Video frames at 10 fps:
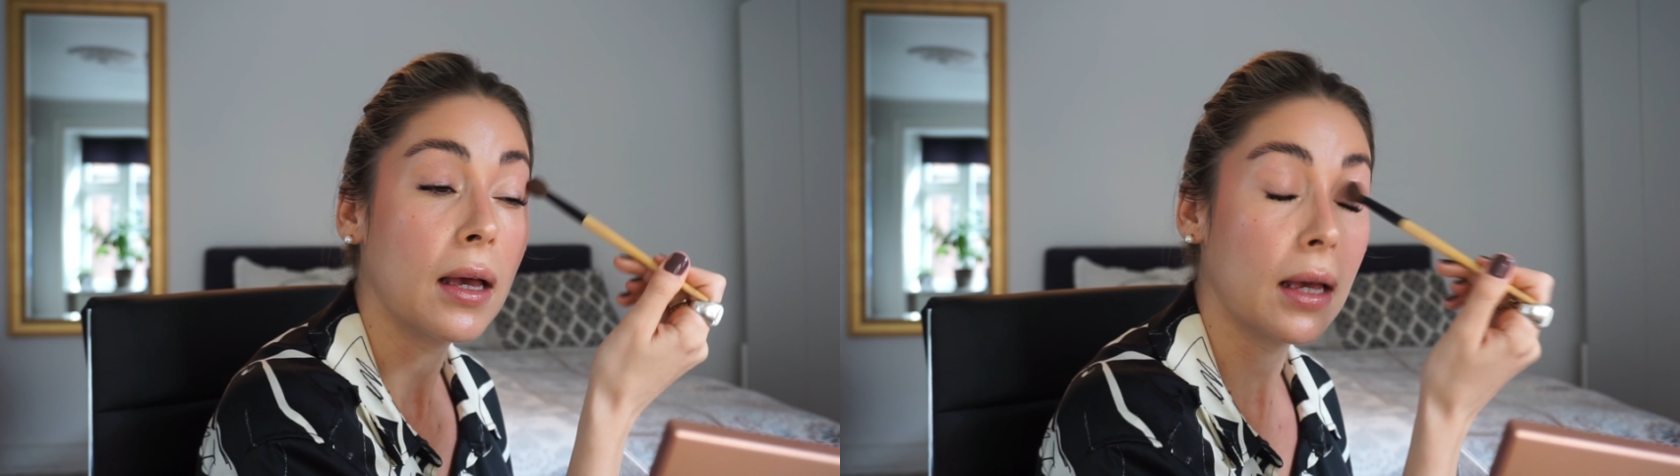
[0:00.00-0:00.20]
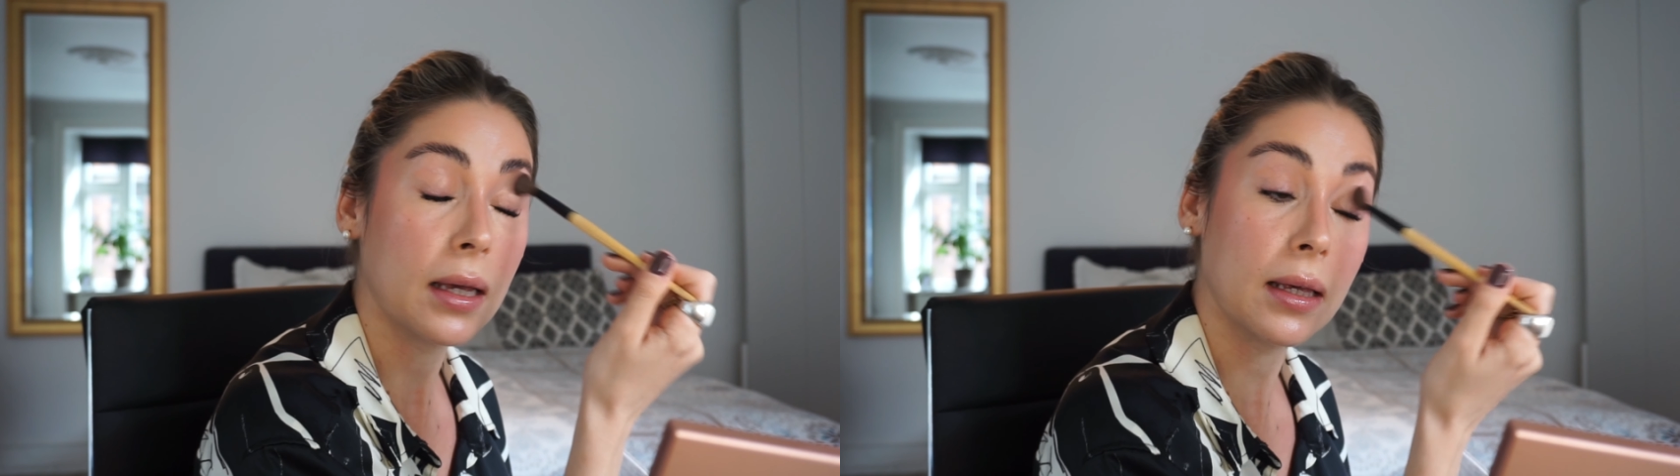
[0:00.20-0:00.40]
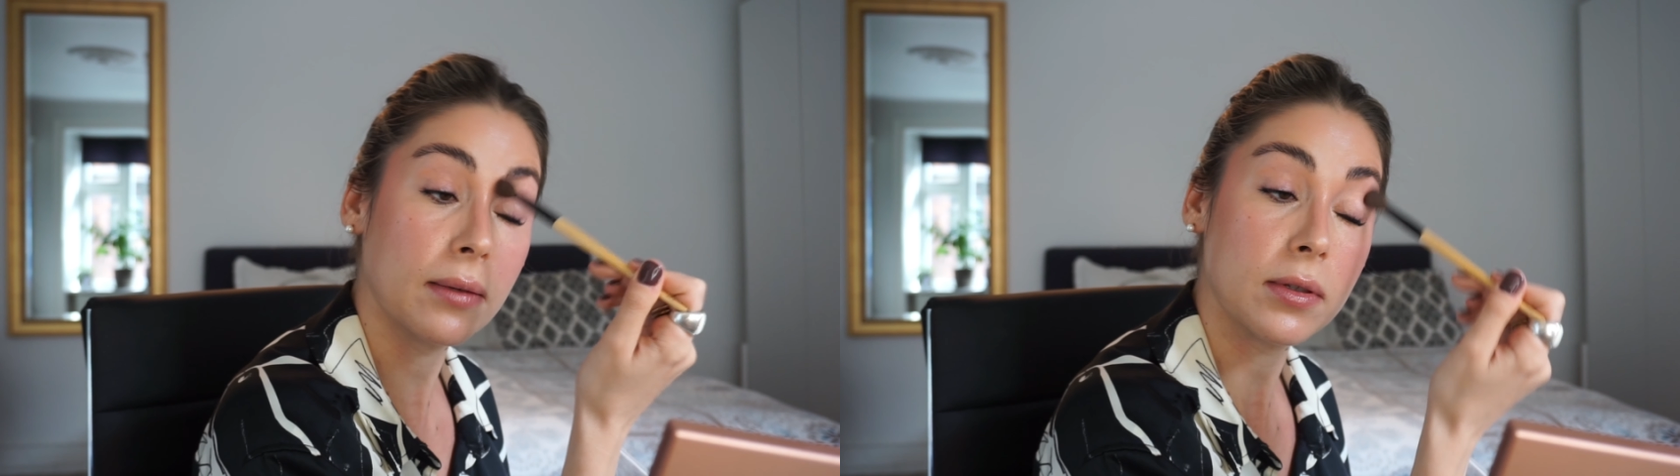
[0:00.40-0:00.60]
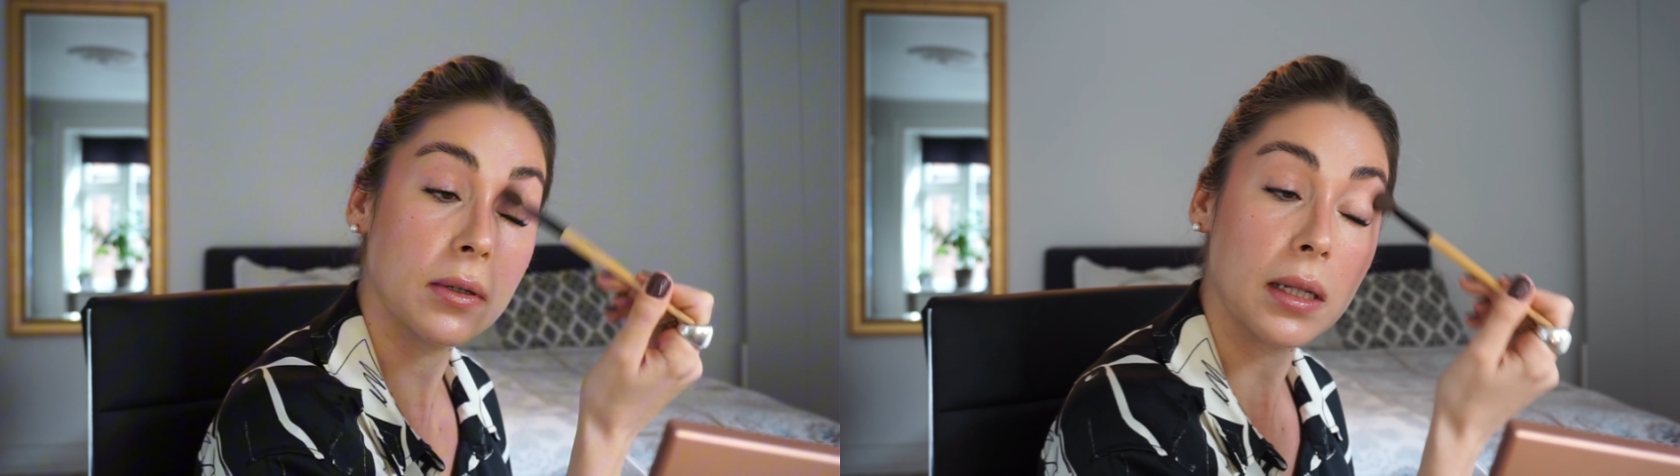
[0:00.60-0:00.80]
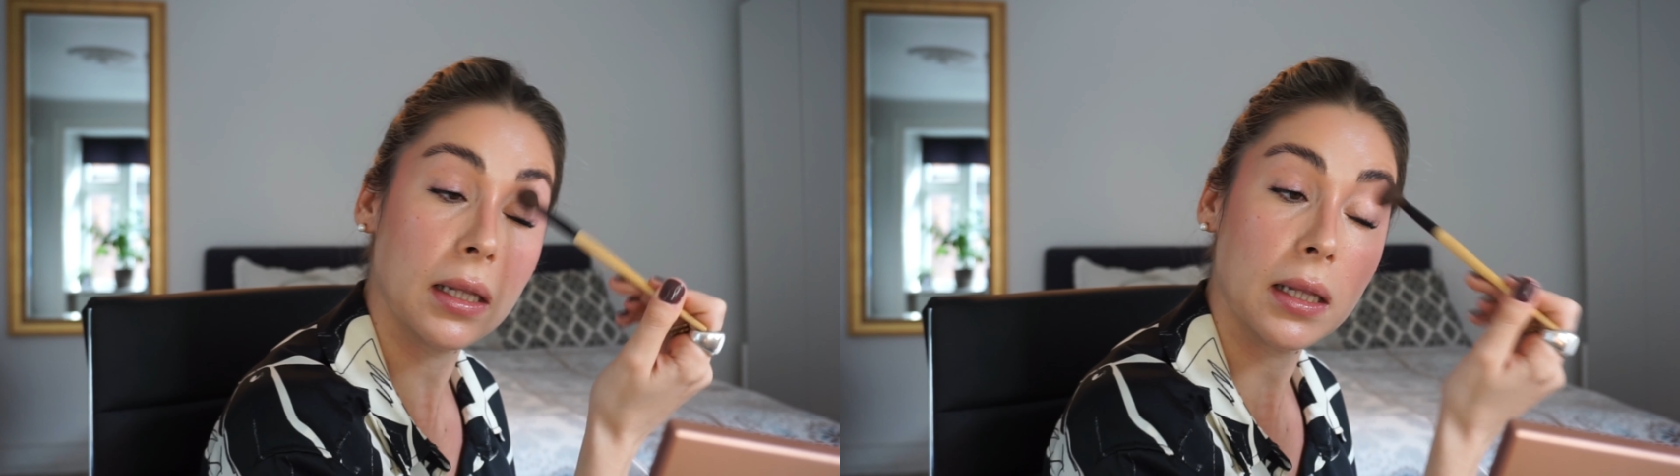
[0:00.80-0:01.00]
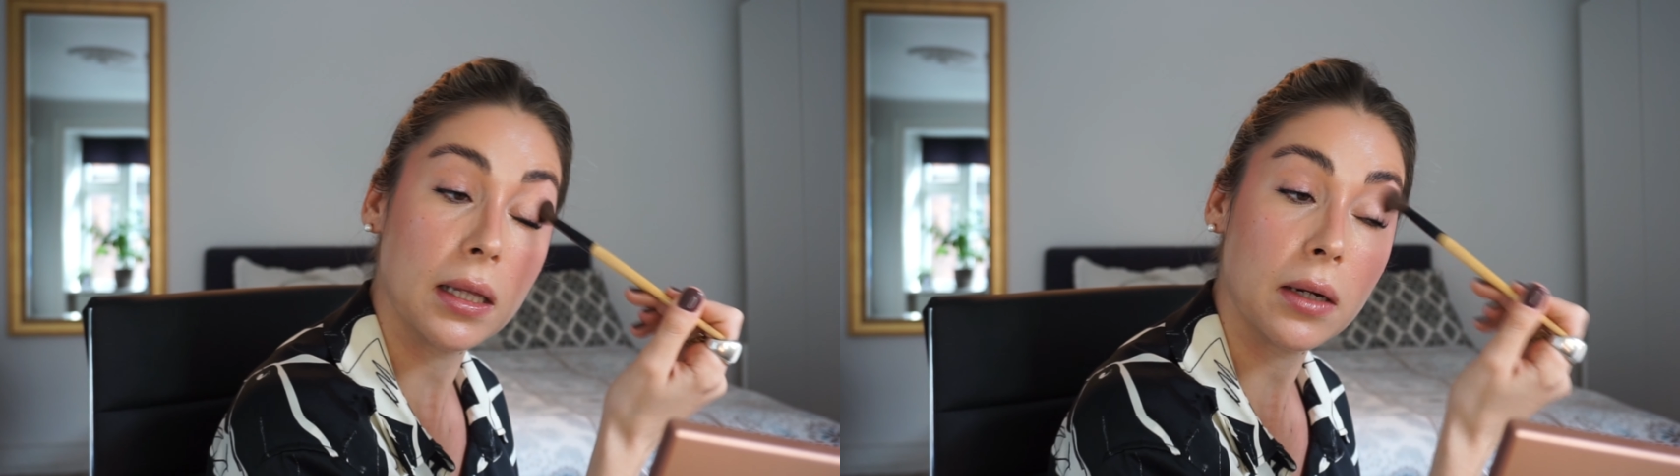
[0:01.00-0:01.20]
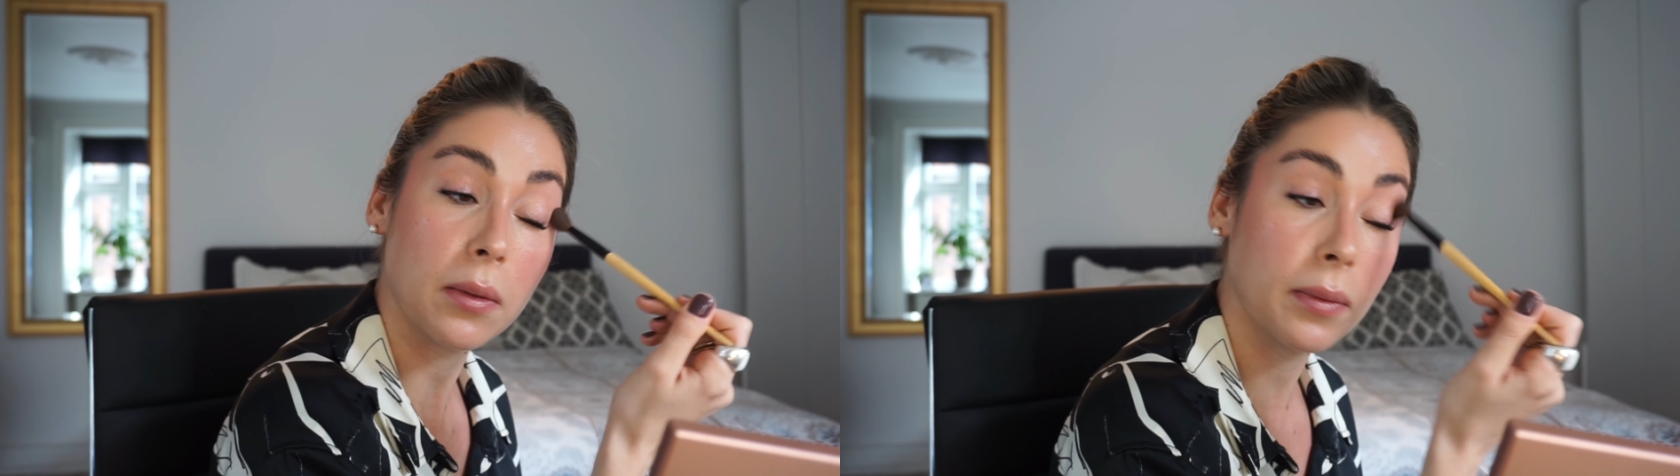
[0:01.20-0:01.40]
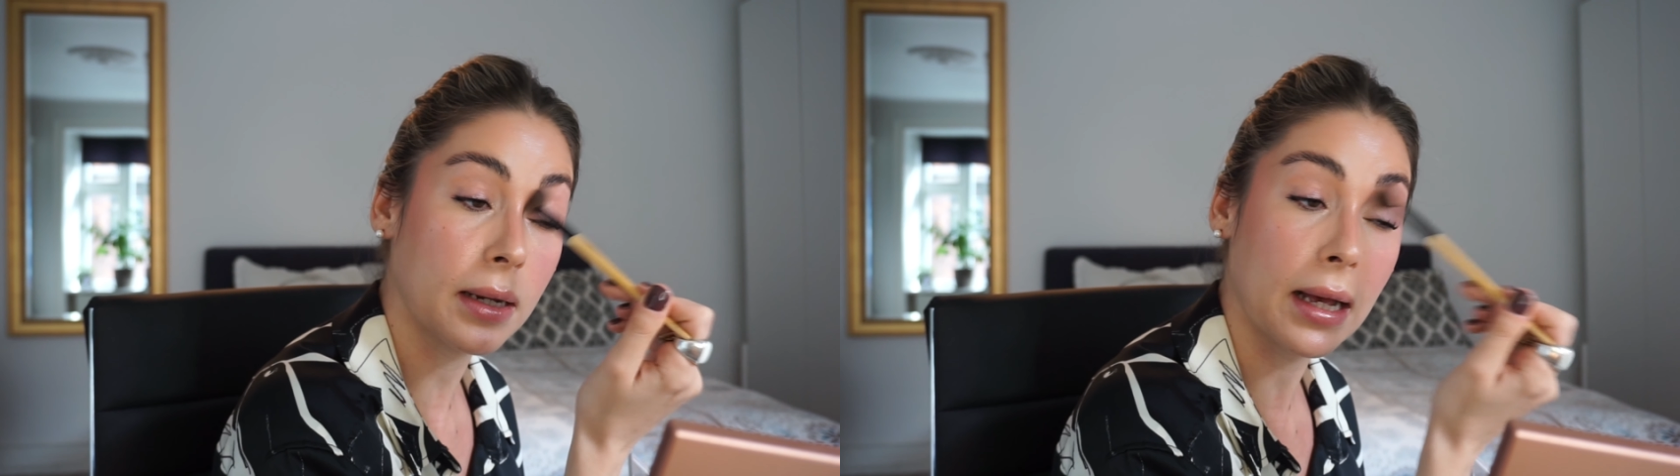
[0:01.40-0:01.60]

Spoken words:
and gives you a little bit